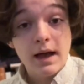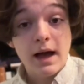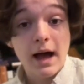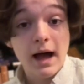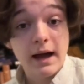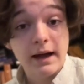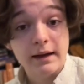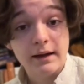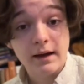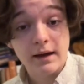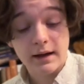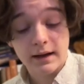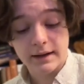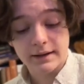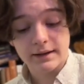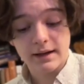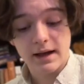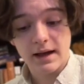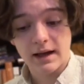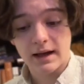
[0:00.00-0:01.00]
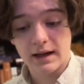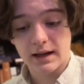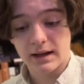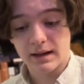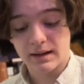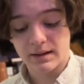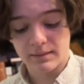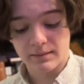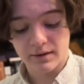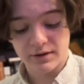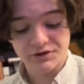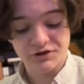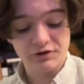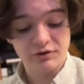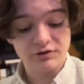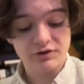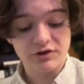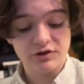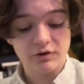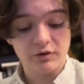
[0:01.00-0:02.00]
I got a
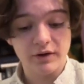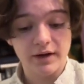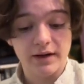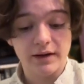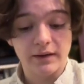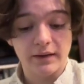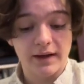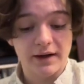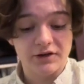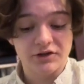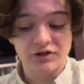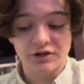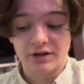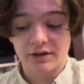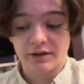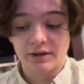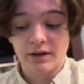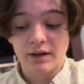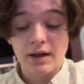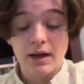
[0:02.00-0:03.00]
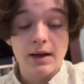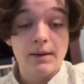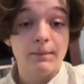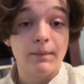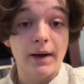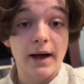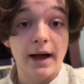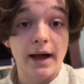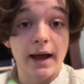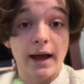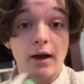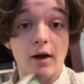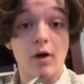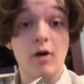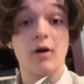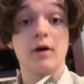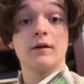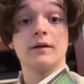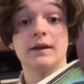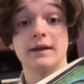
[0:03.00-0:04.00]
short story collection by
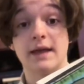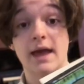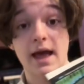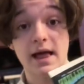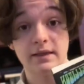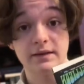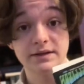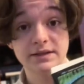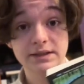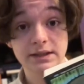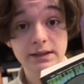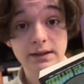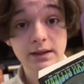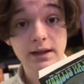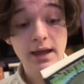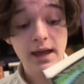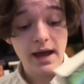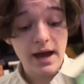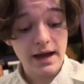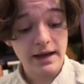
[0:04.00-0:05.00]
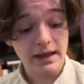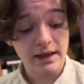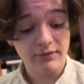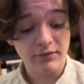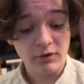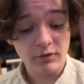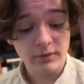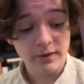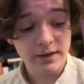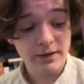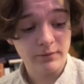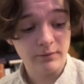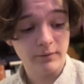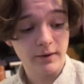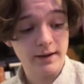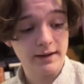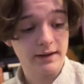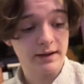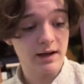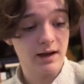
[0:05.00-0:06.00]
Harlan Ellison, and I've already
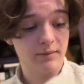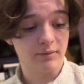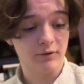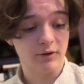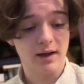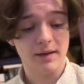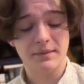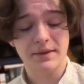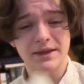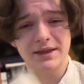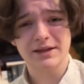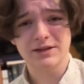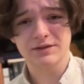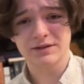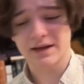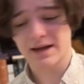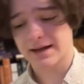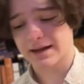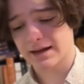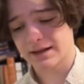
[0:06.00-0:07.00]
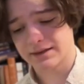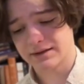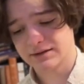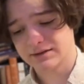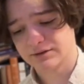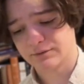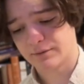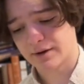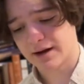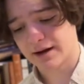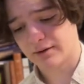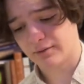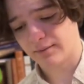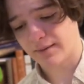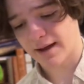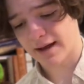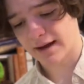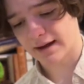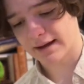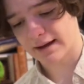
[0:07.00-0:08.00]
read a couple. I mean, I got this a while back.
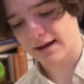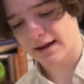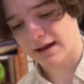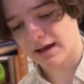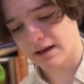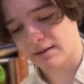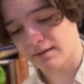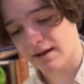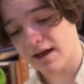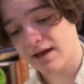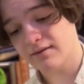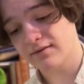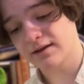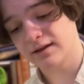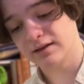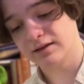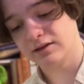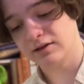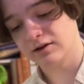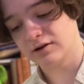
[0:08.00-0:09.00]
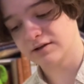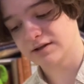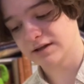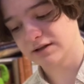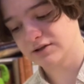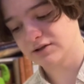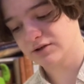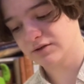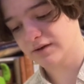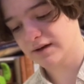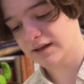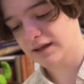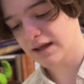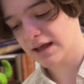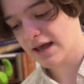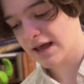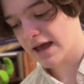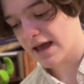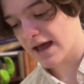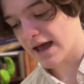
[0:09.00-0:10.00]
I haven't looked into it
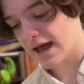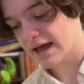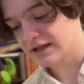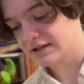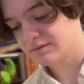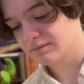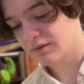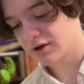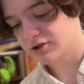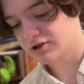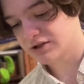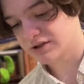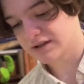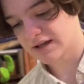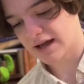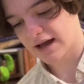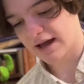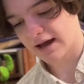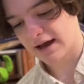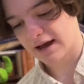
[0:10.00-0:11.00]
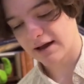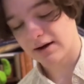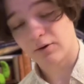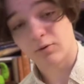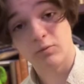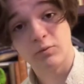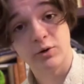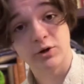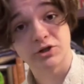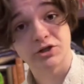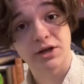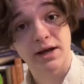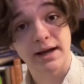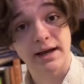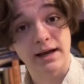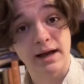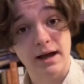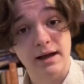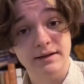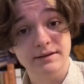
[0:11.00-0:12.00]
as much as I wish I
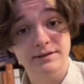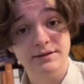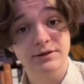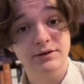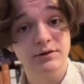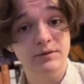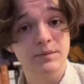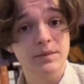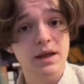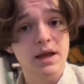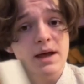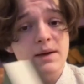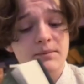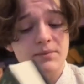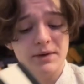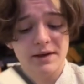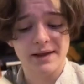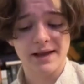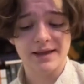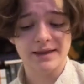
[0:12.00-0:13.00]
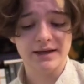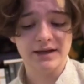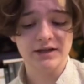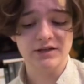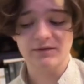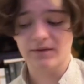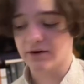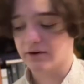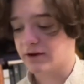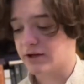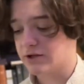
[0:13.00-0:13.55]
got to, but I think it's very